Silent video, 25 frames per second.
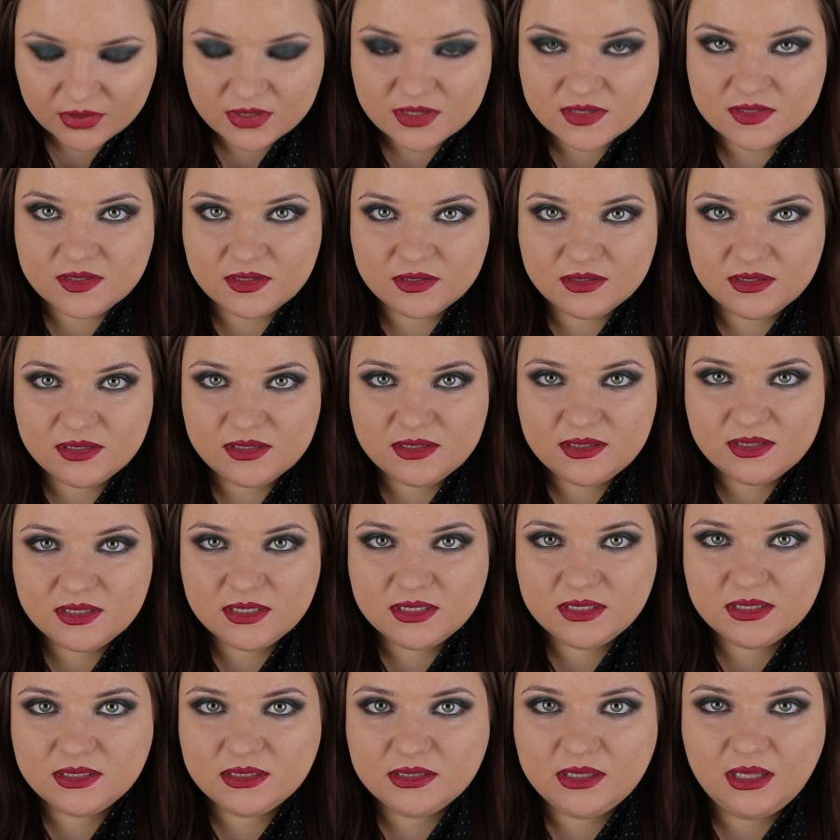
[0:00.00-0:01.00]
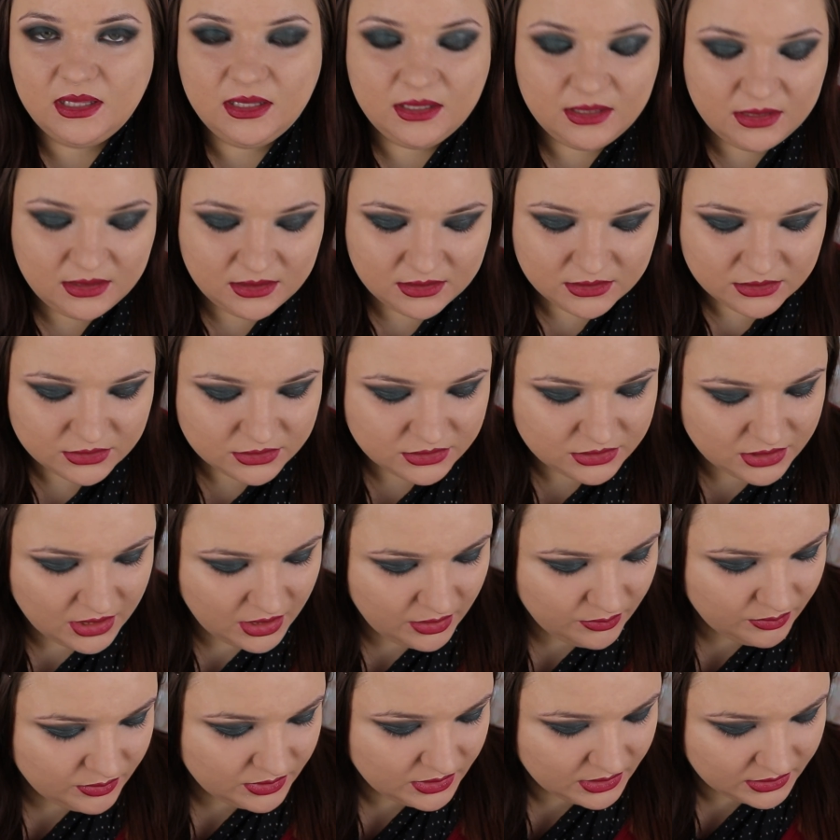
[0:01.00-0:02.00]
Okay, so this is the
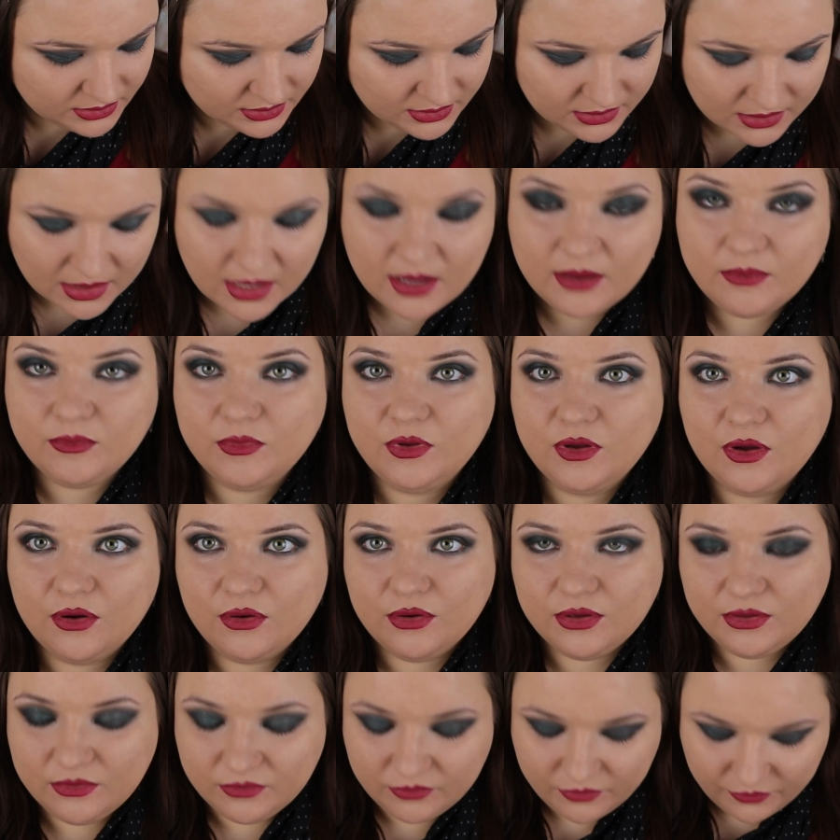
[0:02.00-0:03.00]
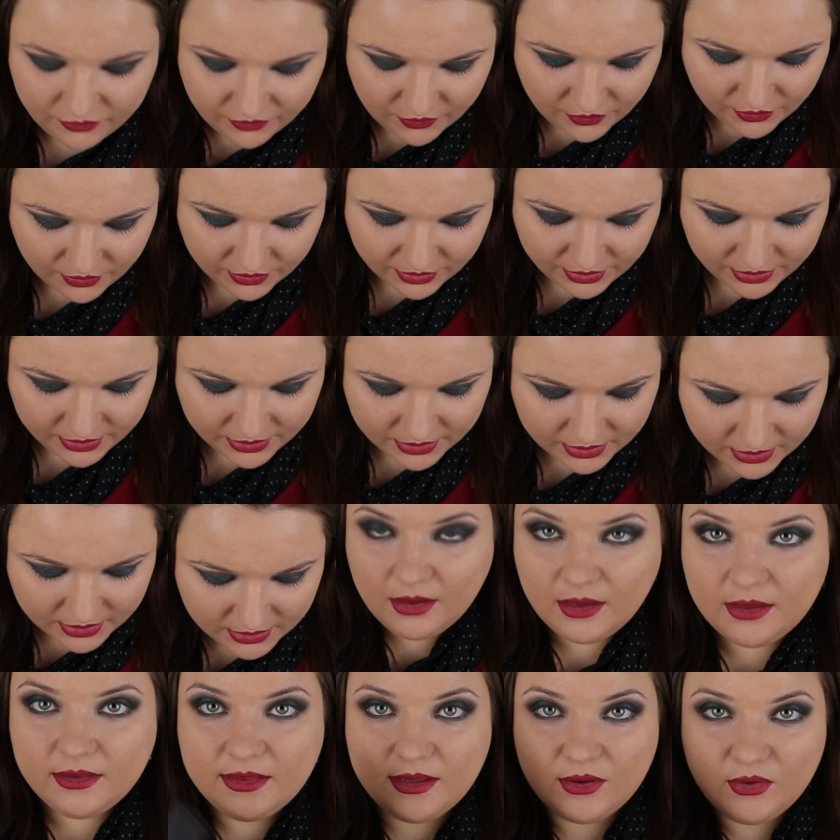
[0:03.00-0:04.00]
shape that I'm going for.
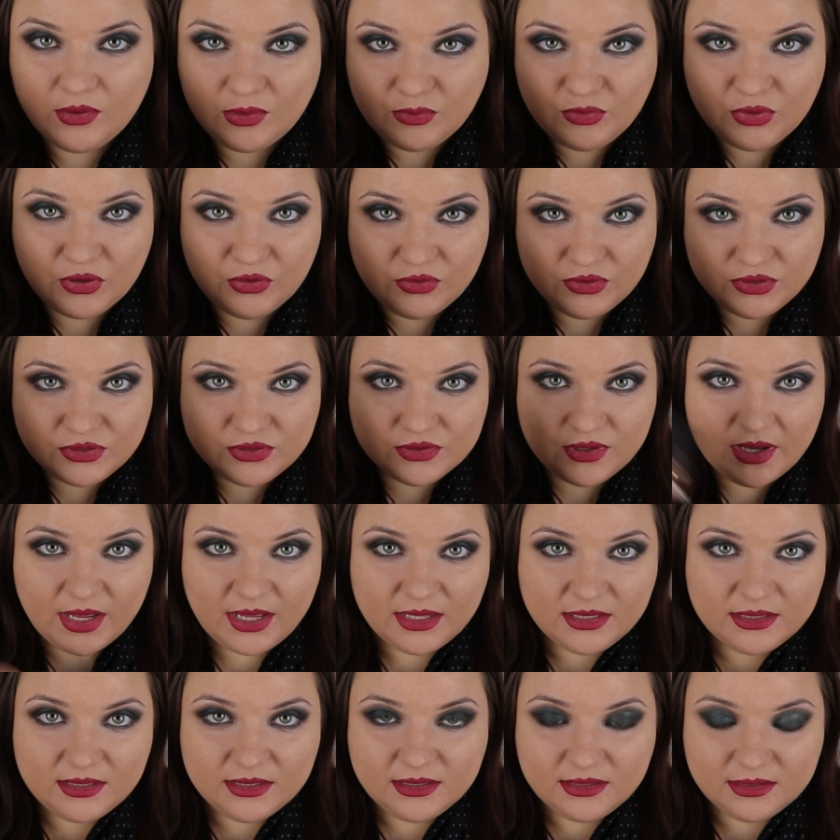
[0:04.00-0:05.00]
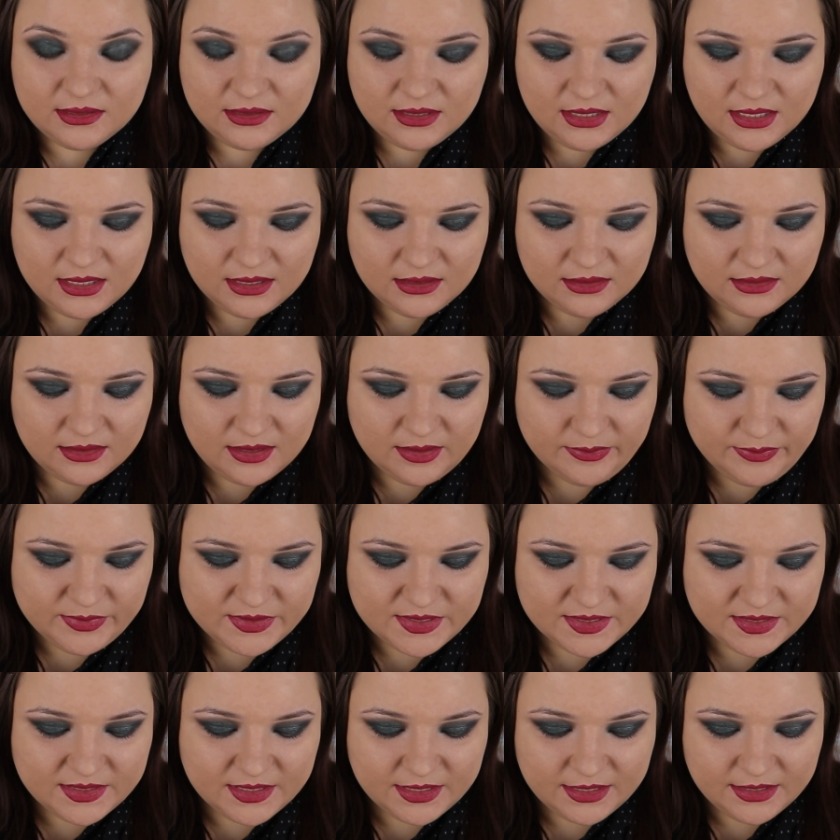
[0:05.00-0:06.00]
And now I'm going to add the
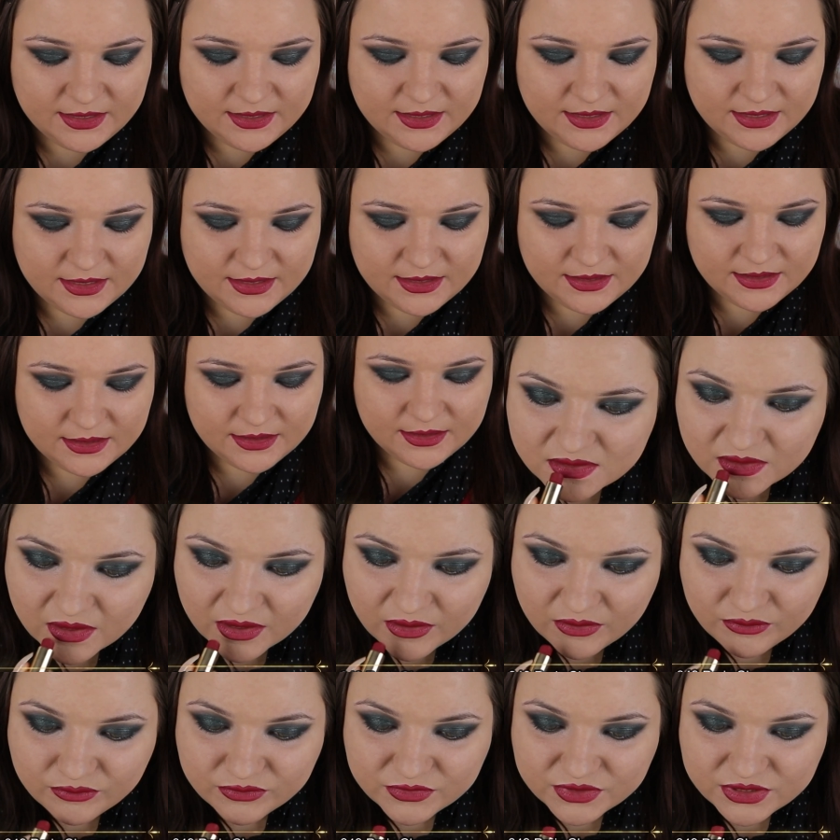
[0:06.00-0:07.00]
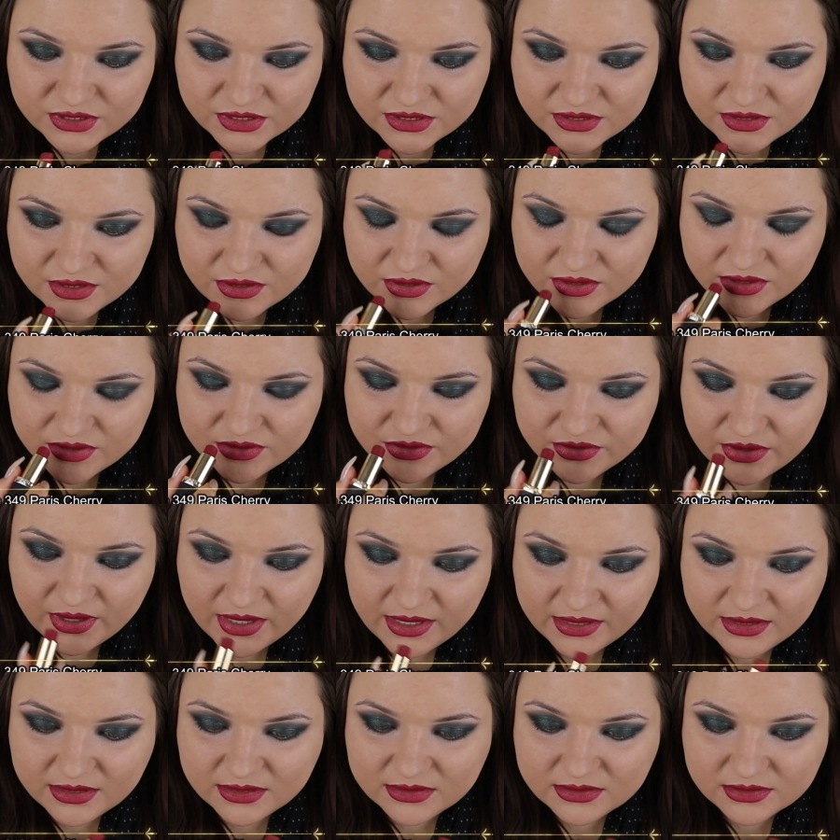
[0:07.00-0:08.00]
lipstick. So I'm just going
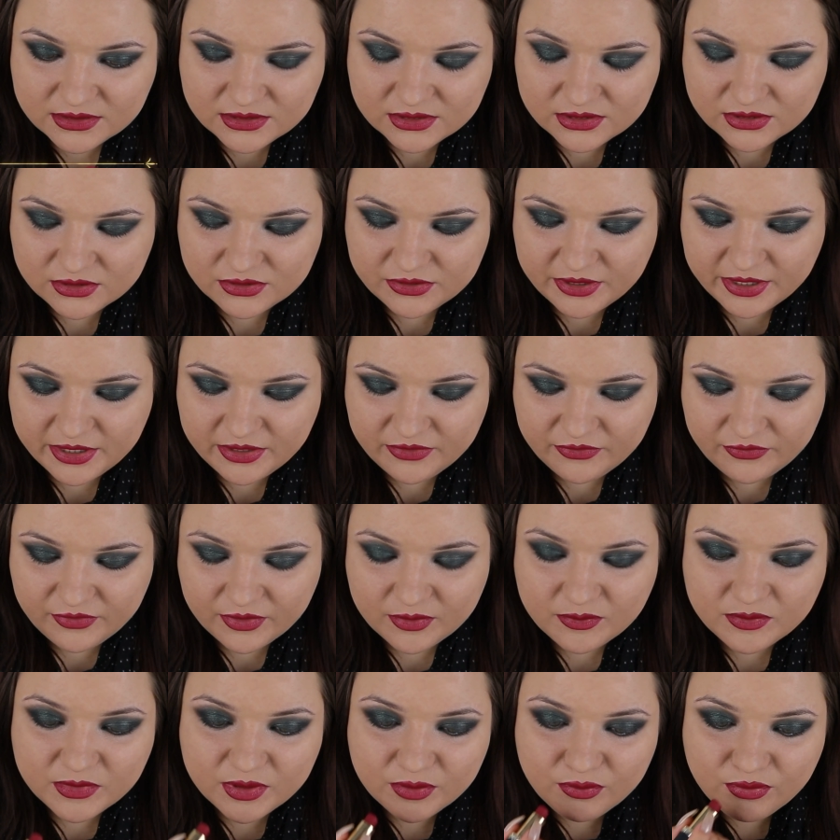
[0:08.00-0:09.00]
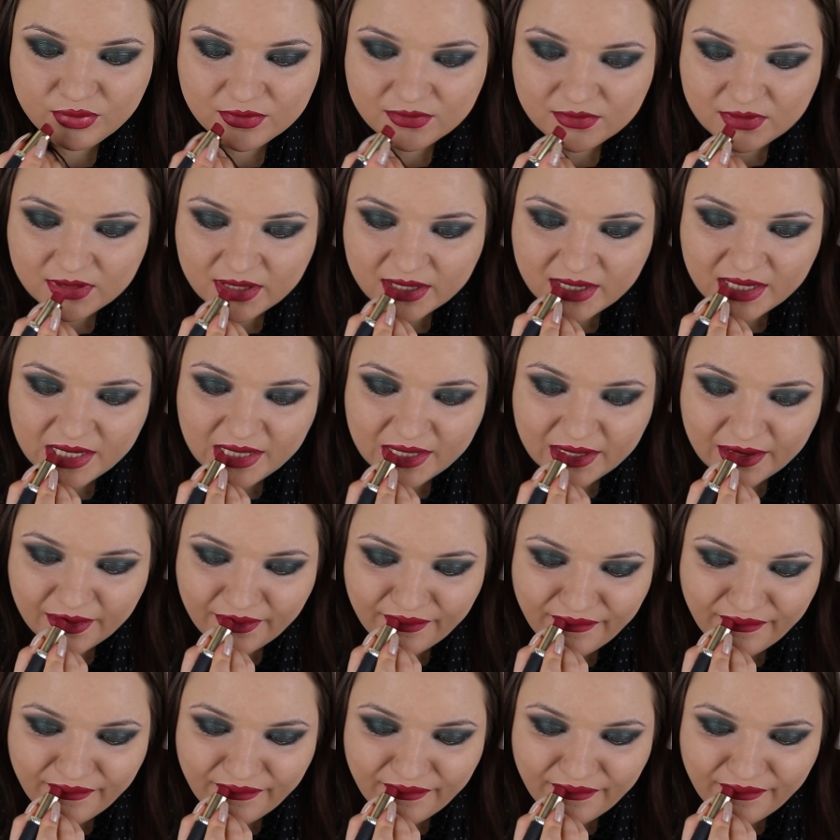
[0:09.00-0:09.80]
to add it straight from the bullet.